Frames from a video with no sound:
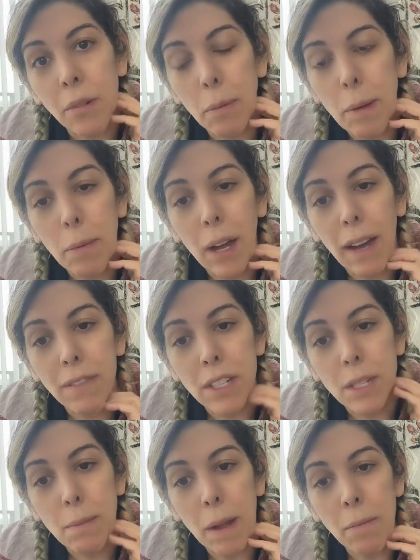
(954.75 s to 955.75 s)
anything where people
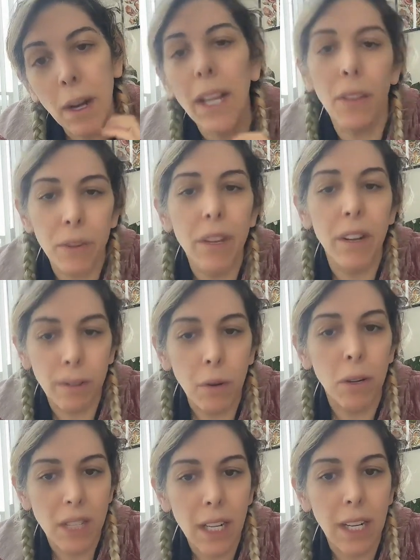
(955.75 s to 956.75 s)
have to spend money other
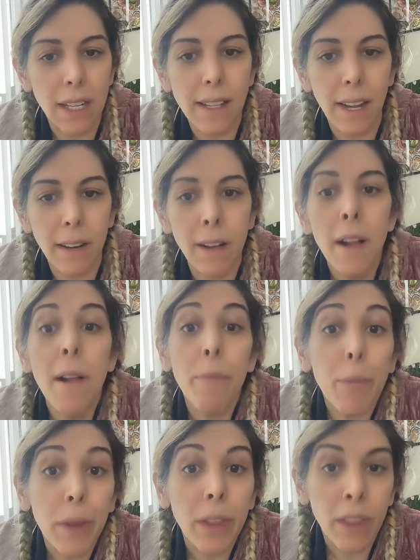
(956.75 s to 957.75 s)
than of course like i said
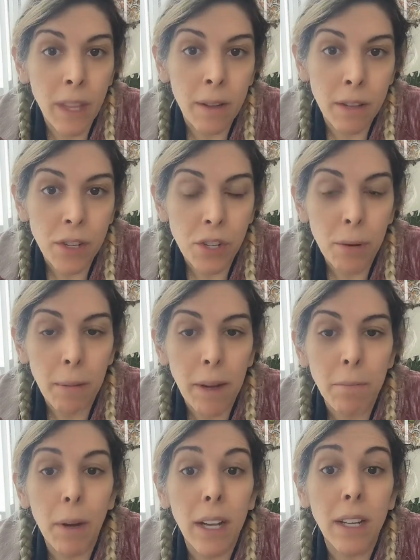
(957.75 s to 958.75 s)
but the the
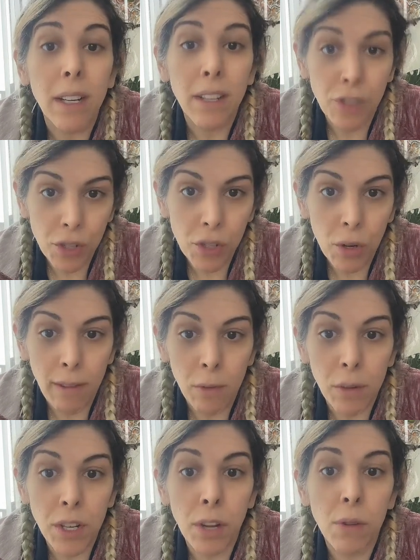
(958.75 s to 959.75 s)
shipping but just
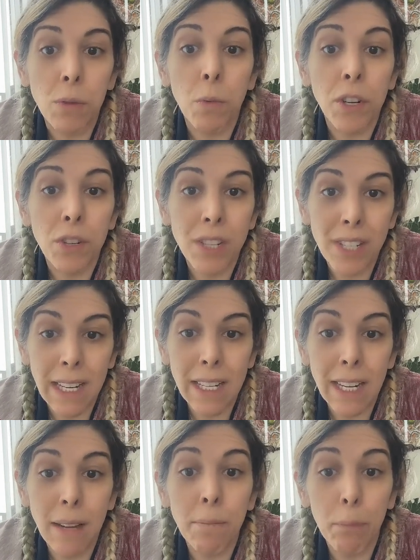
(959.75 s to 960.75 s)
so everyone knows when you're
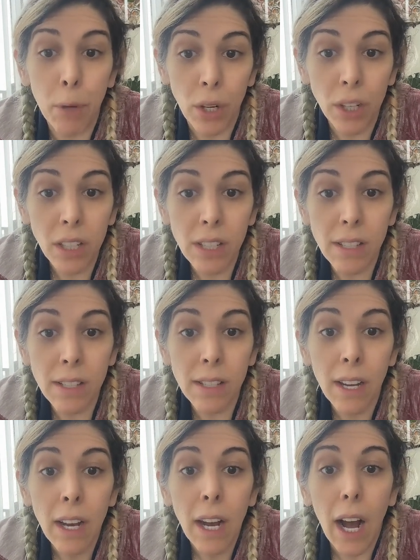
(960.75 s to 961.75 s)
sending
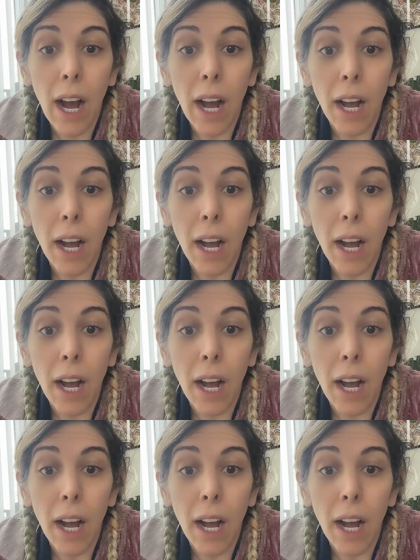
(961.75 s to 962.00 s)
books